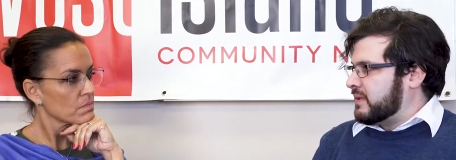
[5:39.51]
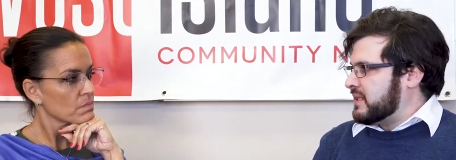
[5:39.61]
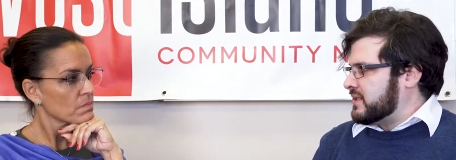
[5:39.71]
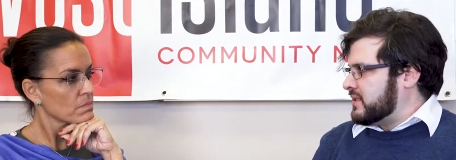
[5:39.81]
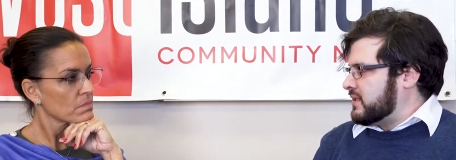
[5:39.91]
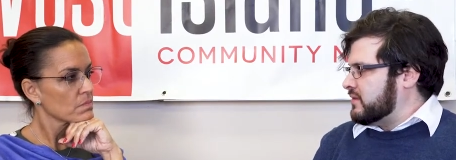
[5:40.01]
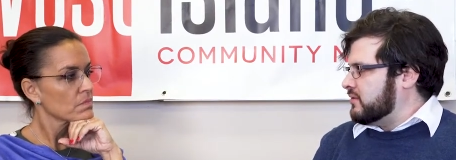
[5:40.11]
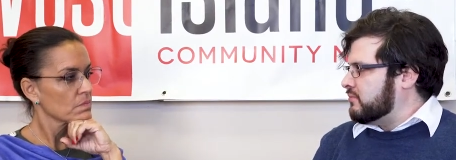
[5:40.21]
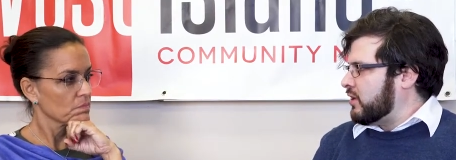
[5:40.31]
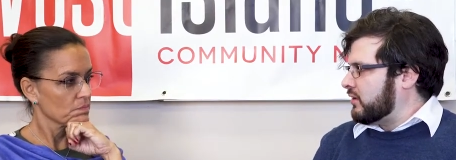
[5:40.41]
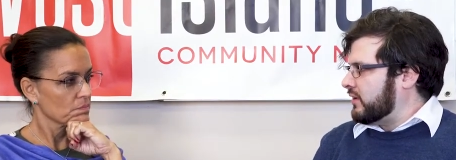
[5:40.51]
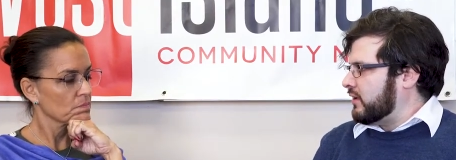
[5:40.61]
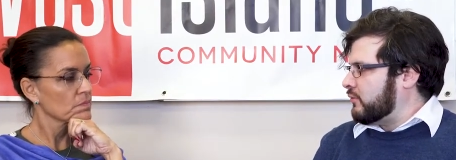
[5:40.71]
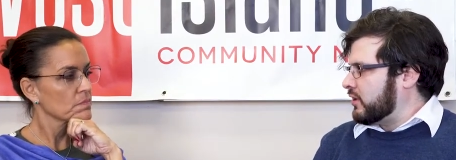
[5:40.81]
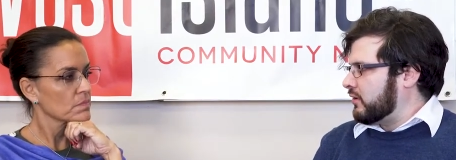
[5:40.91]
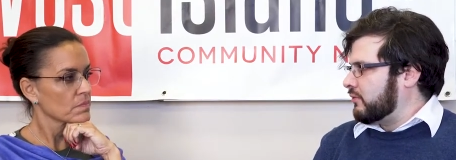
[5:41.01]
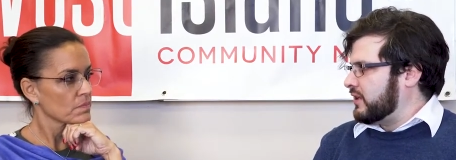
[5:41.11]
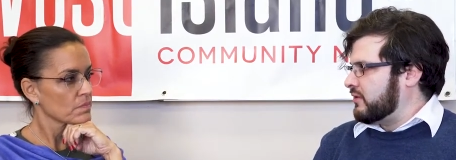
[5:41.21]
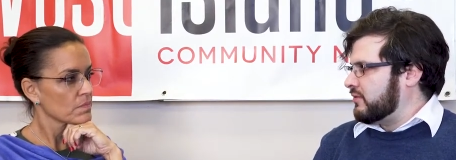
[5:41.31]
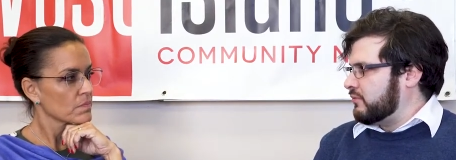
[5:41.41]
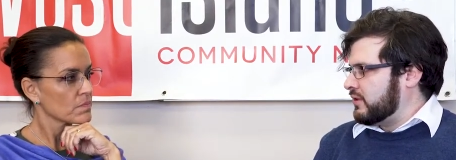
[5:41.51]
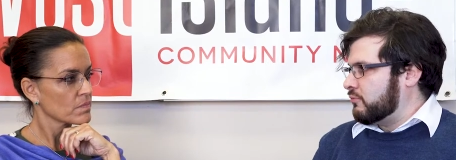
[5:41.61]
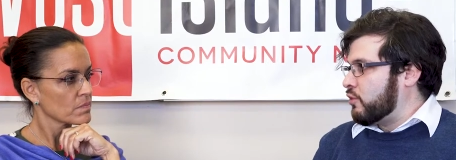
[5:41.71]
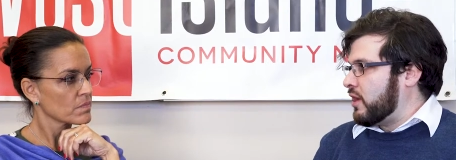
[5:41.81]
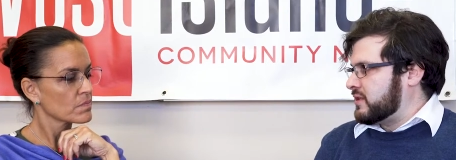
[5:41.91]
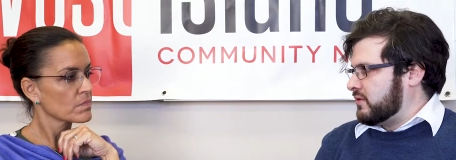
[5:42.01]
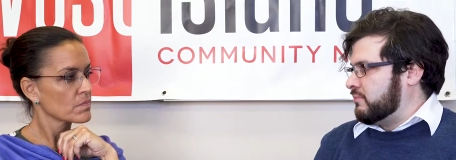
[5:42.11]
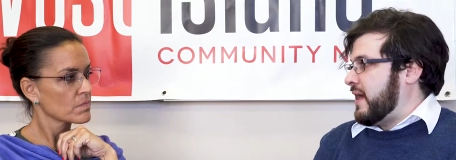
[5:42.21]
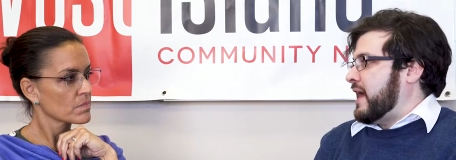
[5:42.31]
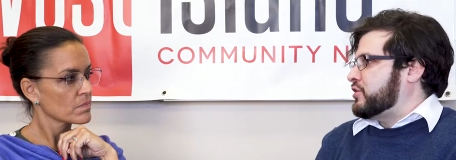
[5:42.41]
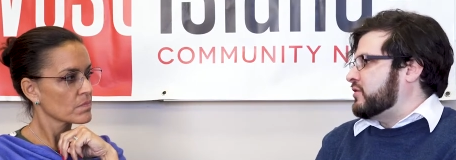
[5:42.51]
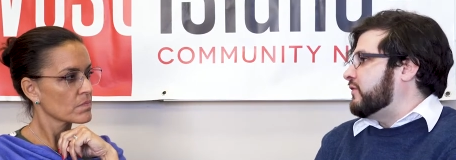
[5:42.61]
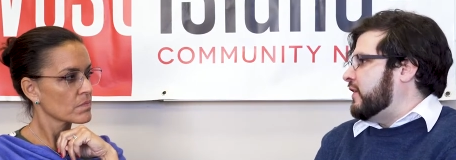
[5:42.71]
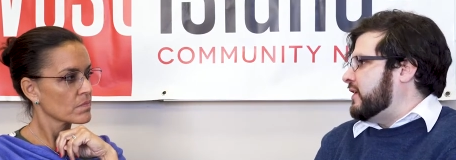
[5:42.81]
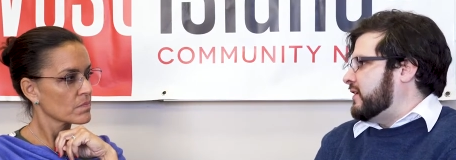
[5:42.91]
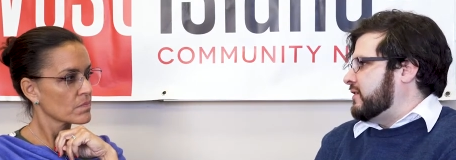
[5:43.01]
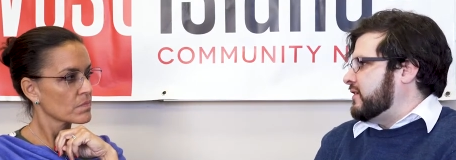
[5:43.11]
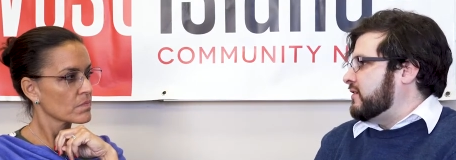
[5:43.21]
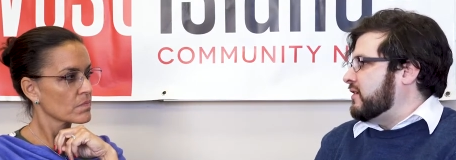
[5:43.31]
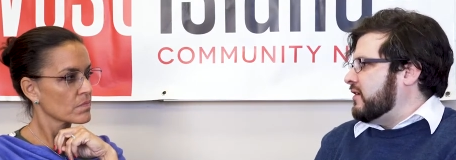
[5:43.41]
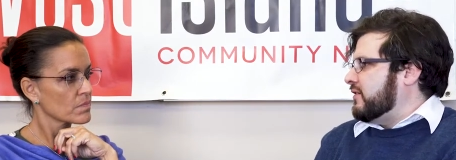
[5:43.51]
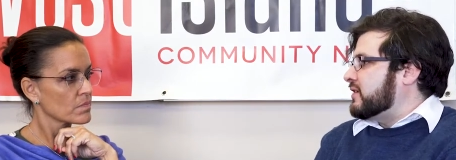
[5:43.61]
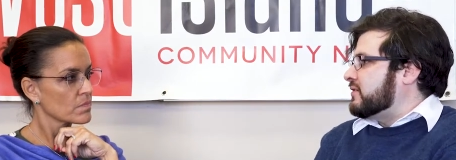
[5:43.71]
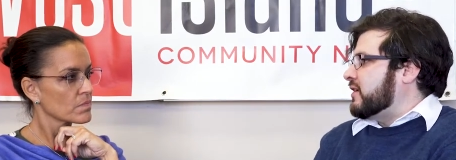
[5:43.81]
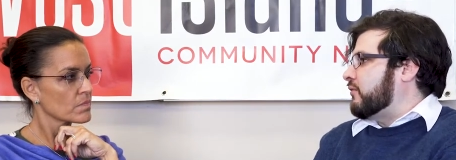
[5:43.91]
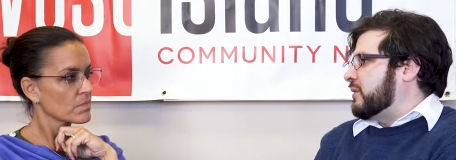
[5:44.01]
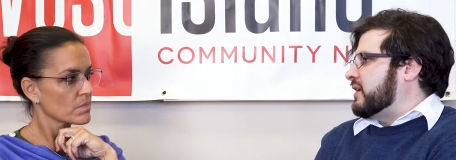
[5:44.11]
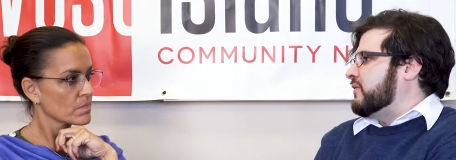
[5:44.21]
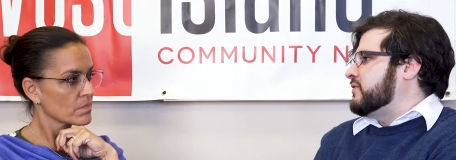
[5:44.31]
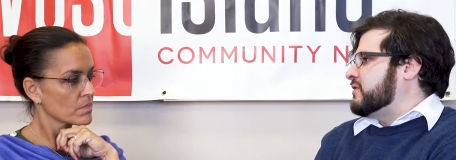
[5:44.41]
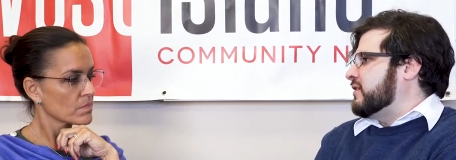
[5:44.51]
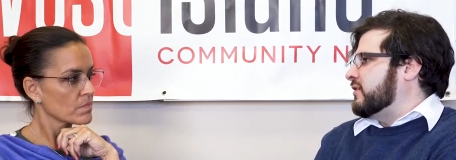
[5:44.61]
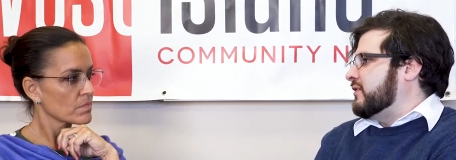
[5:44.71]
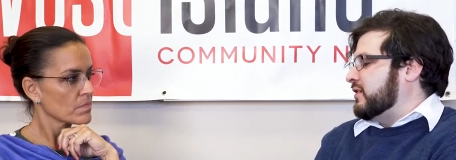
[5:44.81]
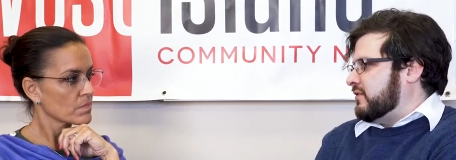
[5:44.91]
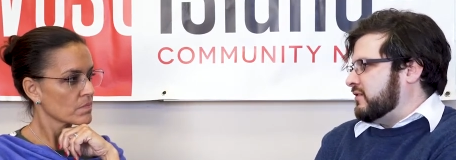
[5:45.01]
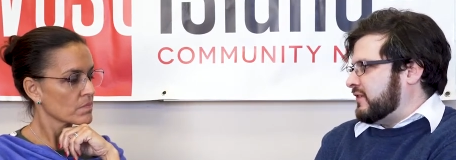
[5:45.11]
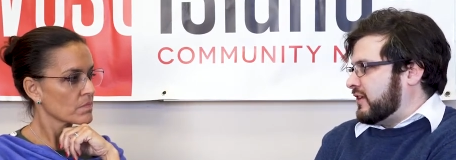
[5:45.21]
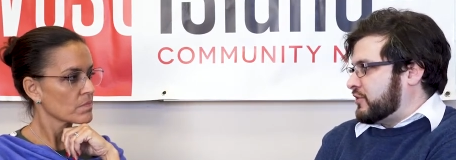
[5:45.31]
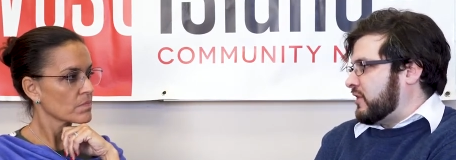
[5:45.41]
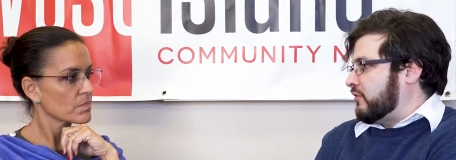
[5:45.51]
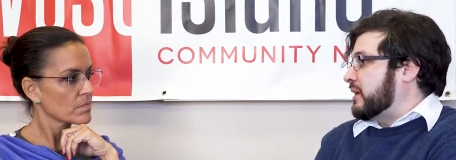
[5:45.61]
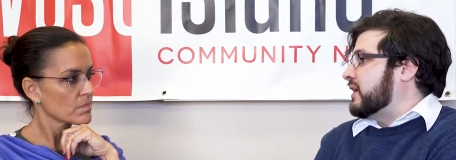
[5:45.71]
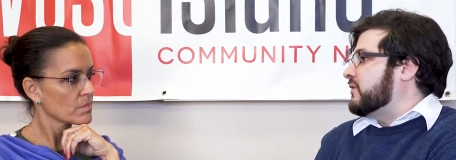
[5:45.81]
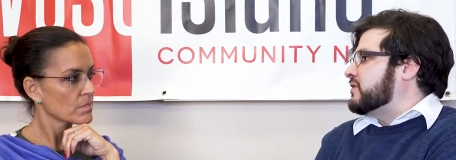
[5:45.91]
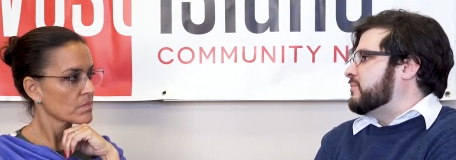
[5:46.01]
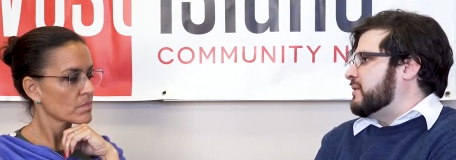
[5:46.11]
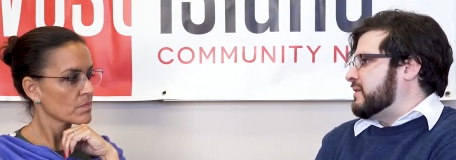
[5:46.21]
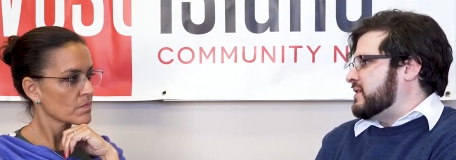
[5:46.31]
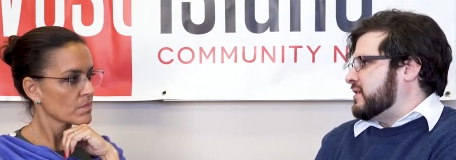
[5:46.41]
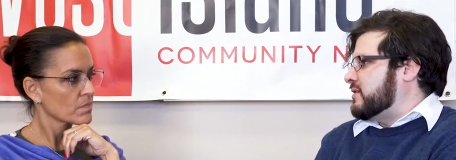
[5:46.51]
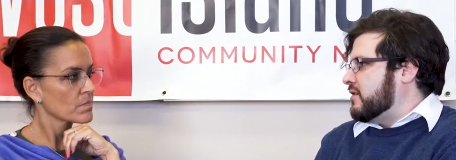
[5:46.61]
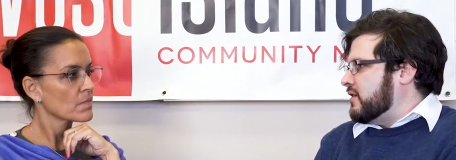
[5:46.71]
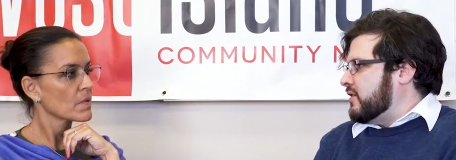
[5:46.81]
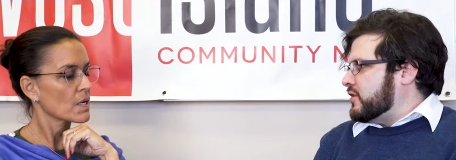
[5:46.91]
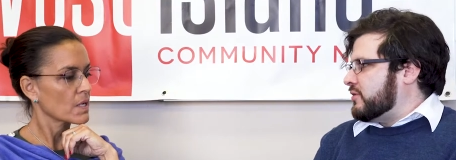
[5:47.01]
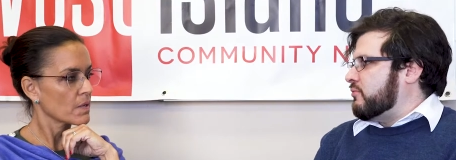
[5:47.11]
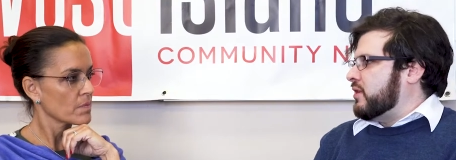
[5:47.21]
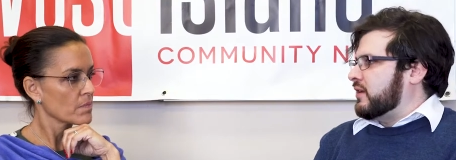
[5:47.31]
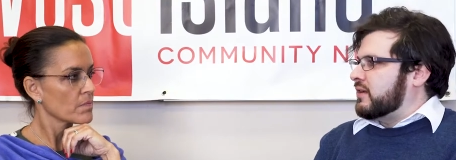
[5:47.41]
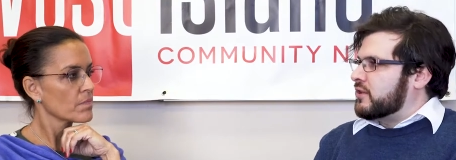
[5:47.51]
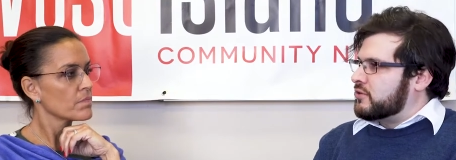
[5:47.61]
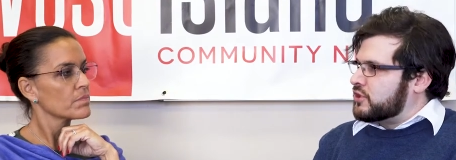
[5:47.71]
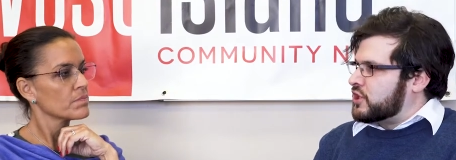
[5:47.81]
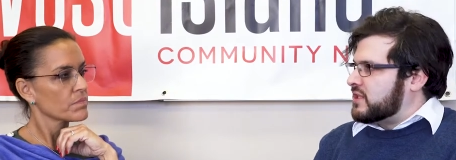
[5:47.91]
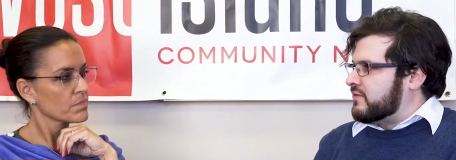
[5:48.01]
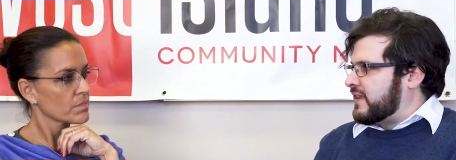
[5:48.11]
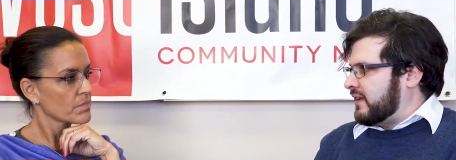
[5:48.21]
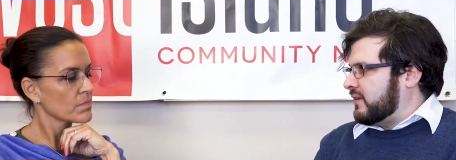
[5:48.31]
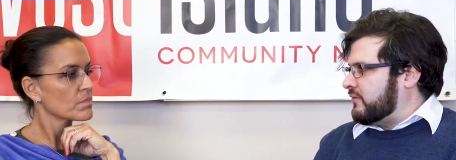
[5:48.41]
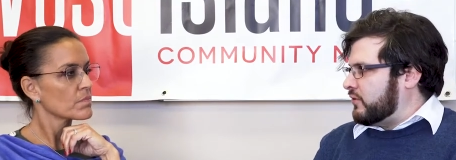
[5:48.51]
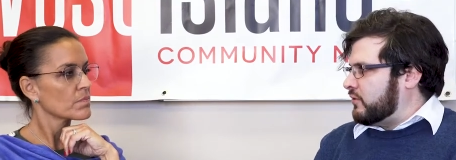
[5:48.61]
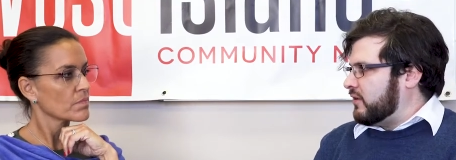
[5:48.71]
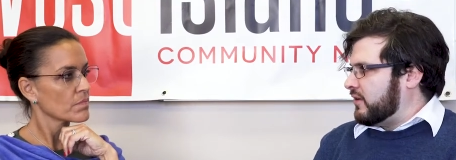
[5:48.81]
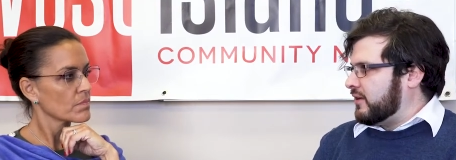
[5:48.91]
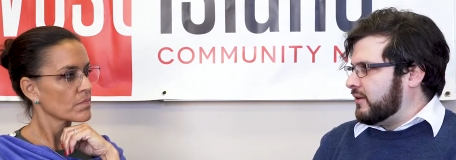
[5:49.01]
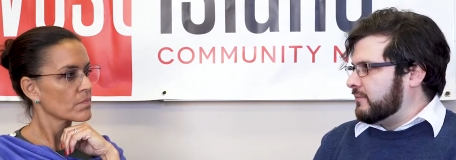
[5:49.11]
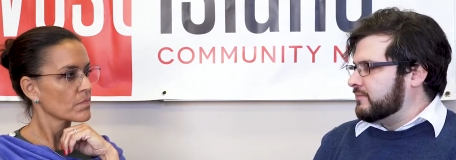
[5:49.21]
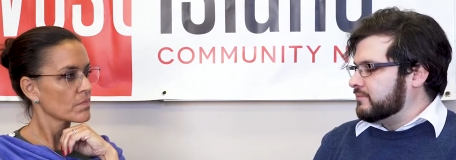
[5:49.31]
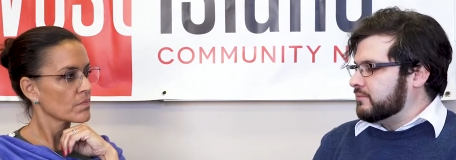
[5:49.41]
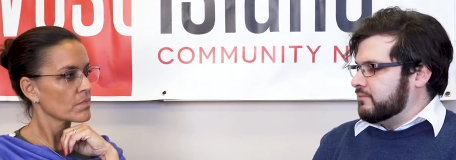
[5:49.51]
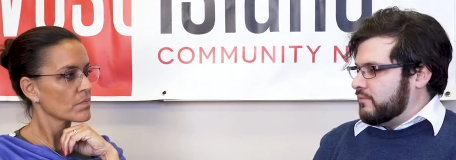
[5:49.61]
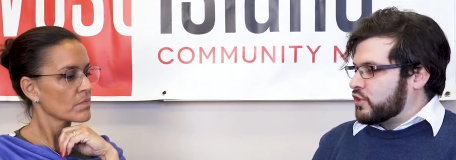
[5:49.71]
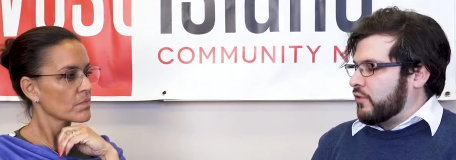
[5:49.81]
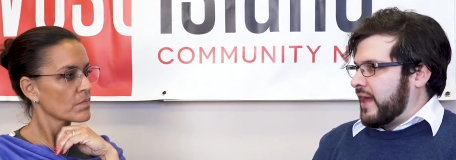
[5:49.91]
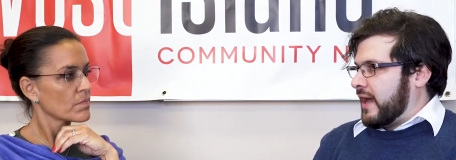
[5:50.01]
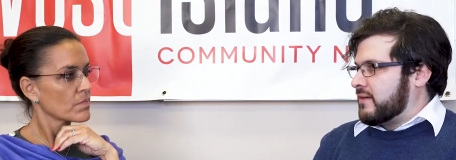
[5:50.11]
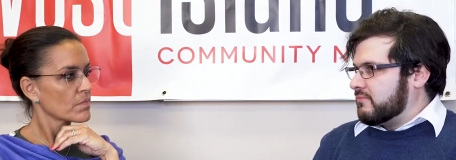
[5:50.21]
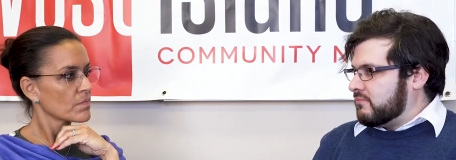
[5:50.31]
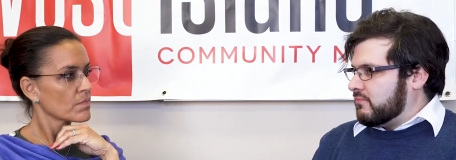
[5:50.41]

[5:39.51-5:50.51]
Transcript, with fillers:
Speaker 1: BBC modeling, where we we want to match the funding that the government gives uh, the English government gives the BBC. Okay. So we want to achieve that level, um, so that